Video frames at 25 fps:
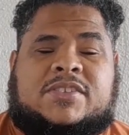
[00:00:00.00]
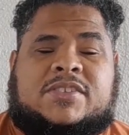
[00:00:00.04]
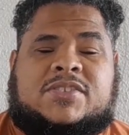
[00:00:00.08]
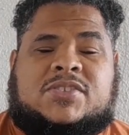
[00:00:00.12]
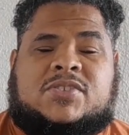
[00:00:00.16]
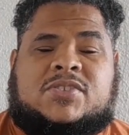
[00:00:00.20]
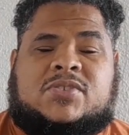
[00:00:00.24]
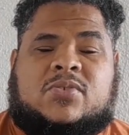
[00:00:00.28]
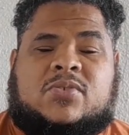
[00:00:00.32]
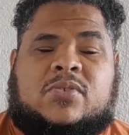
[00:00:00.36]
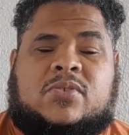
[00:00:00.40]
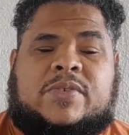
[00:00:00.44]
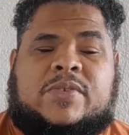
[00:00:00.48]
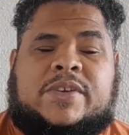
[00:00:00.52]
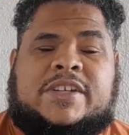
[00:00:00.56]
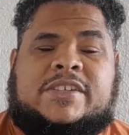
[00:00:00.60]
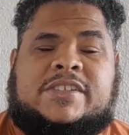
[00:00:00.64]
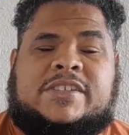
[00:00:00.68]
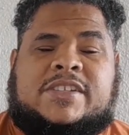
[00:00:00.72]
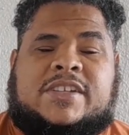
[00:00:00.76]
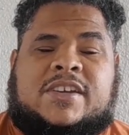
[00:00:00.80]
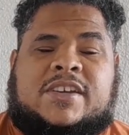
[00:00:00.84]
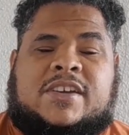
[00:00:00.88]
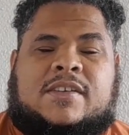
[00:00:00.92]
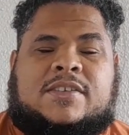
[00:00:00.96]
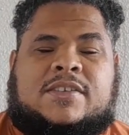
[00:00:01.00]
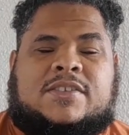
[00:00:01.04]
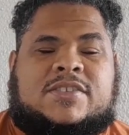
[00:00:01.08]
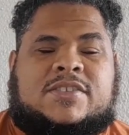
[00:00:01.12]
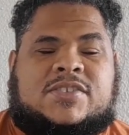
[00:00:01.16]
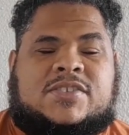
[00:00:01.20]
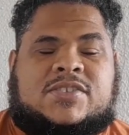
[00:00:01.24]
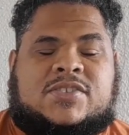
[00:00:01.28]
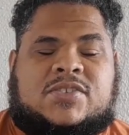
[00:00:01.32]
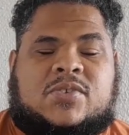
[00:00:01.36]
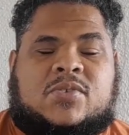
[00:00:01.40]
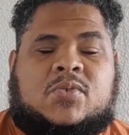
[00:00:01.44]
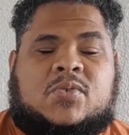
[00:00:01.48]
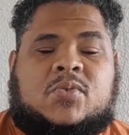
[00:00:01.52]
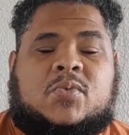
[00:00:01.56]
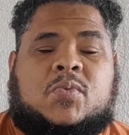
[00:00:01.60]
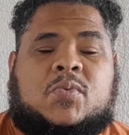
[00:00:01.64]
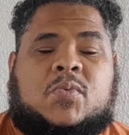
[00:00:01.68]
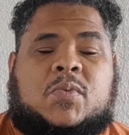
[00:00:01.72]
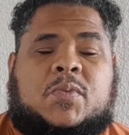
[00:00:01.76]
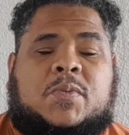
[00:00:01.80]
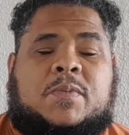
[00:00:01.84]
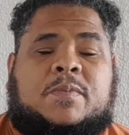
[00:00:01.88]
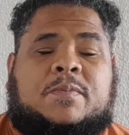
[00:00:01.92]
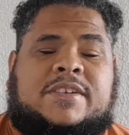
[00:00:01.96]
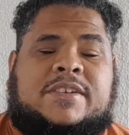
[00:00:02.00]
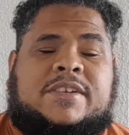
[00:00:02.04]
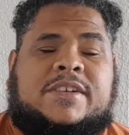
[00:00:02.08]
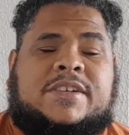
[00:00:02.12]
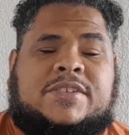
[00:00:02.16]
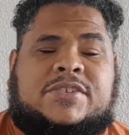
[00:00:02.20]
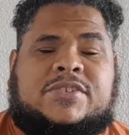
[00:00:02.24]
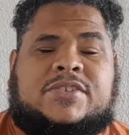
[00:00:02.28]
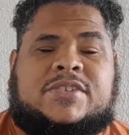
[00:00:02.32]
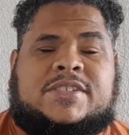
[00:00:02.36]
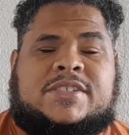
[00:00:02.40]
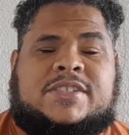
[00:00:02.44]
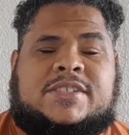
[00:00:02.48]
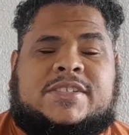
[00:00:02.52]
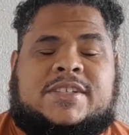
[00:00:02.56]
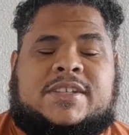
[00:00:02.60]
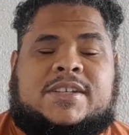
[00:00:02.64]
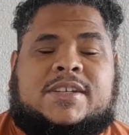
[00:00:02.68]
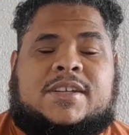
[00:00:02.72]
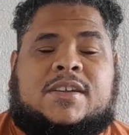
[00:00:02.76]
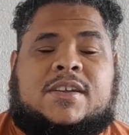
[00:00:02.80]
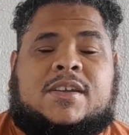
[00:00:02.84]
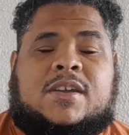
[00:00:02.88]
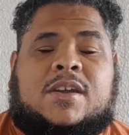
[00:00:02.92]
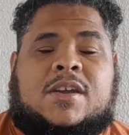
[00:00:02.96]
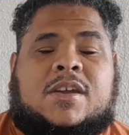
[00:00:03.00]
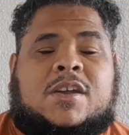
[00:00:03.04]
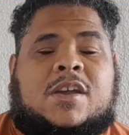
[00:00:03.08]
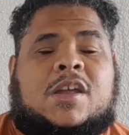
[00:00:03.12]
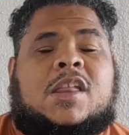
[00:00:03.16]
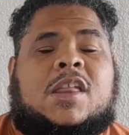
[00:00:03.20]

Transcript: The stories are so interesting